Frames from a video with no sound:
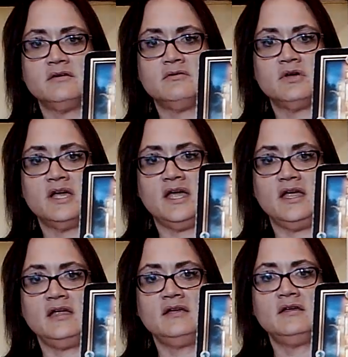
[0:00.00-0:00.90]

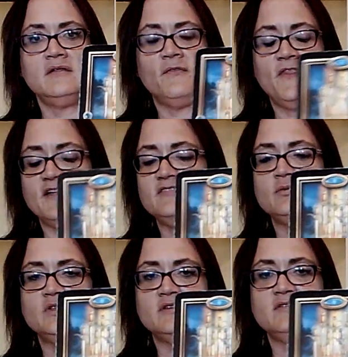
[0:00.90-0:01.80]
okay, that's
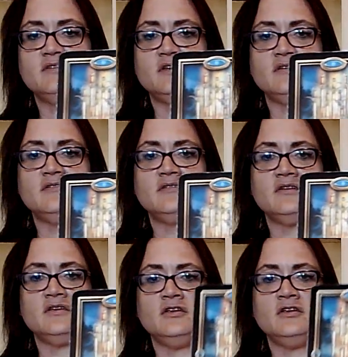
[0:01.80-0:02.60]
what this is.